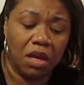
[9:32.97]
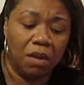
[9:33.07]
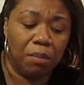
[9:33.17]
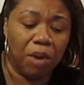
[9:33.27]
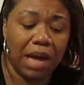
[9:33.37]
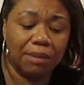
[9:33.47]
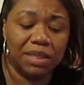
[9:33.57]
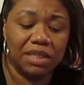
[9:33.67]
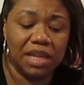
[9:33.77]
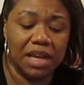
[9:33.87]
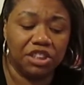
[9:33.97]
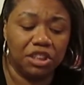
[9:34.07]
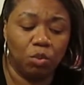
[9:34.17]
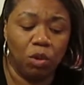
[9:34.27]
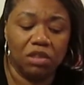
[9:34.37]
problem is that she
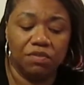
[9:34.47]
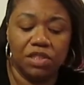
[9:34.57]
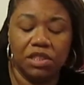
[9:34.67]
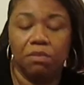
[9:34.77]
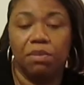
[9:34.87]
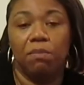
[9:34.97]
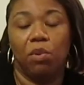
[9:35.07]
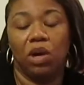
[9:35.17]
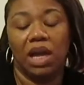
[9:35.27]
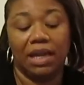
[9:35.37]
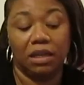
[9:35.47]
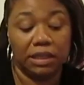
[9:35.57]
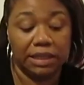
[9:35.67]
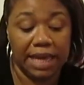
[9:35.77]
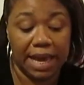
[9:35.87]
wants Vince to be more like her
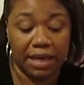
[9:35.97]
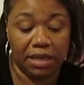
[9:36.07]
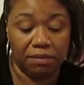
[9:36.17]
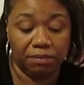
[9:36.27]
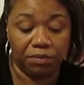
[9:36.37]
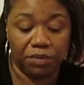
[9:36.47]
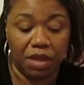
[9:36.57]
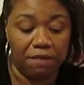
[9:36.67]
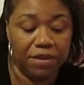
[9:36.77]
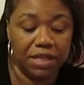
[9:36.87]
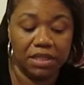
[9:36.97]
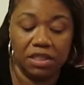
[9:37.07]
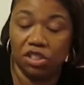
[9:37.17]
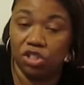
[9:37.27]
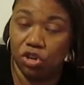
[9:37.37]
daddy. Vince
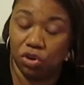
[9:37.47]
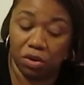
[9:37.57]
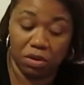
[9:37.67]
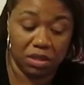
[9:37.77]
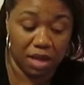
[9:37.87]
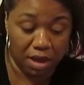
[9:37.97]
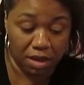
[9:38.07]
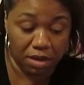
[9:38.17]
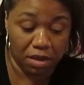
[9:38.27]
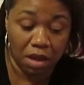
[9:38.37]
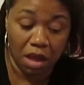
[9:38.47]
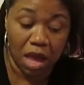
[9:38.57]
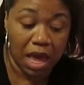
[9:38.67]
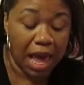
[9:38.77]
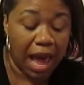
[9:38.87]
isn't your daddy.
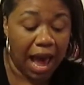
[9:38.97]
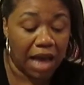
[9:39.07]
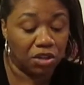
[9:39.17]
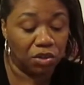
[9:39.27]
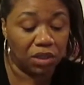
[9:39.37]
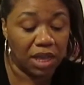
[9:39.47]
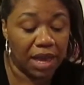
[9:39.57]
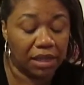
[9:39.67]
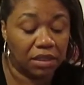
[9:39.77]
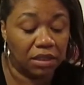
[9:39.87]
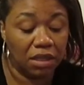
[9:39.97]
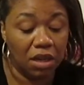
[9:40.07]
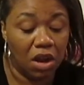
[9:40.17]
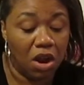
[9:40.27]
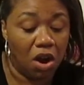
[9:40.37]
I know that
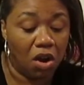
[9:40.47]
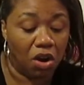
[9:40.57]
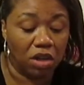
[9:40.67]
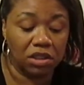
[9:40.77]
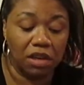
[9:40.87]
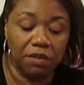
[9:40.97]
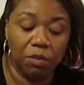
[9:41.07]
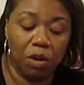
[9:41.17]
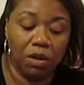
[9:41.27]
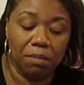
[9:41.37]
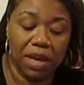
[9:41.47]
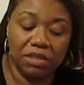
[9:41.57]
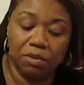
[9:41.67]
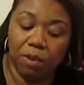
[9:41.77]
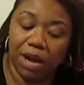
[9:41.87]
girls often want a man
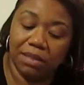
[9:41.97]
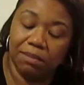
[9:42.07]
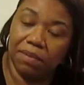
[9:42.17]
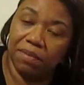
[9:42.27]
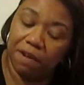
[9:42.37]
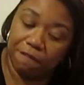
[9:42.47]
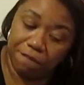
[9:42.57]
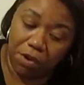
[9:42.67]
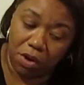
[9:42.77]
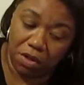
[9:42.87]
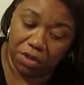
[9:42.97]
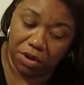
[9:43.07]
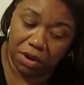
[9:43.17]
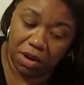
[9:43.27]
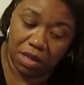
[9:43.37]
to remind them of their
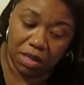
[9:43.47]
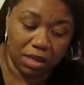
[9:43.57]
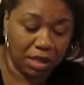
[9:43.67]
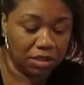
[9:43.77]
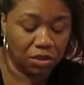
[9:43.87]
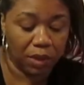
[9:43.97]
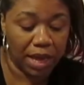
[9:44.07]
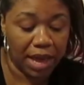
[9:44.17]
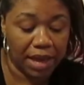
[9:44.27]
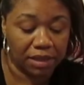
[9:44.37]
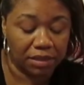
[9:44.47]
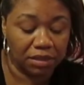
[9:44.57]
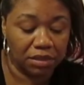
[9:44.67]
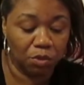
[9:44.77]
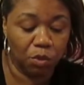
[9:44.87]
father. It's okay
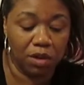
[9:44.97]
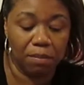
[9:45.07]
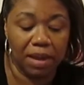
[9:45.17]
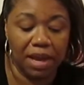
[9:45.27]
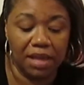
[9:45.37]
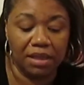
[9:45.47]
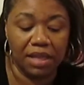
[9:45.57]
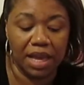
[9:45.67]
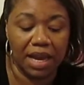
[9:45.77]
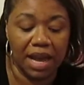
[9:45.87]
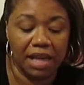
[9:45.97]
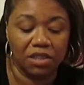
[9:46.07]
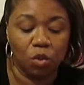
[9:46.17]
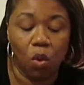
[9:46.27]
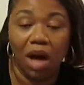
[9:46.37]
to want a man that has
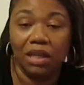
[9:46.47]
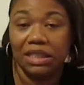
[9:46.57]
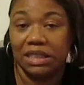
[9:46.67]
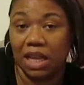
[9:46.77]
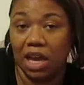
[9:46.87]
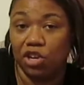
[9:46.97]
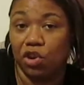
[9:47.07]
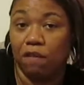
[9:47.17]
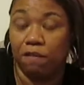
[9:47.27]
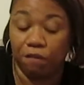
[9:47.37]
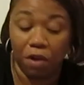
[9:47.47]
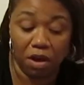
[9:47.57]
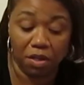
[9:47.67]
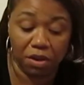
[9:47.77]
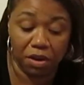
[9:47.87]
qualities like your
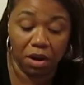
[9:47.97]
father.